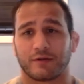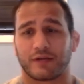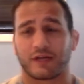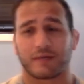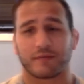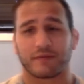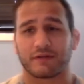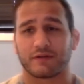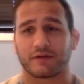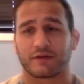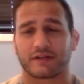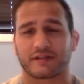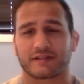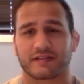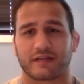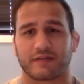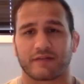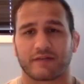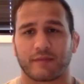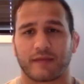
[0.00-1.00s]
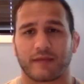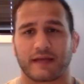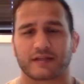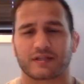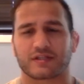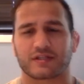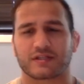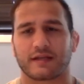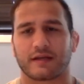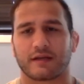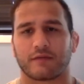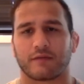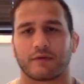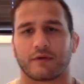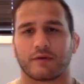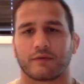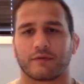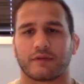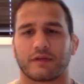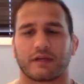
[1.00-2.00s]
be looking 7 matches down the
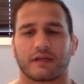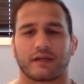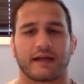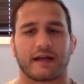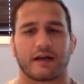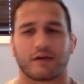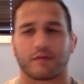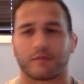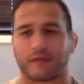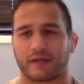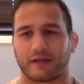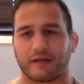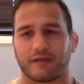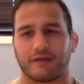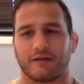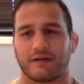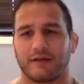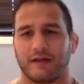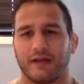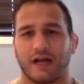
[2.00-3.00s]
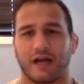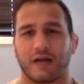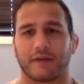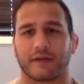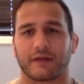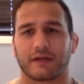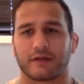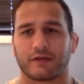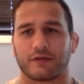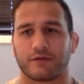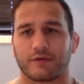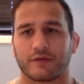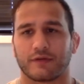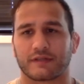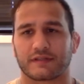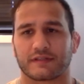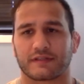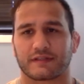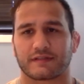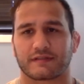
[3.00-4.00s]
road thinking, how am I going to do
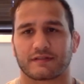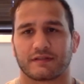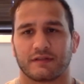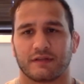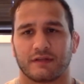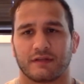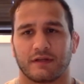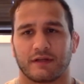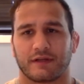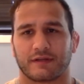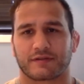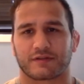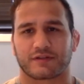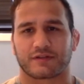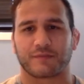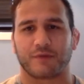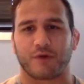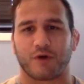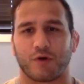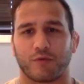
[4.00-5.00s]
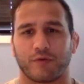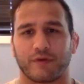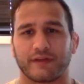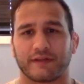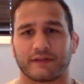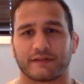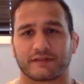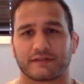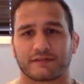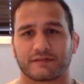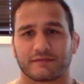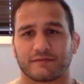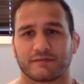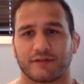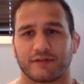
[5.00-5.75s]
this? It's the small wins,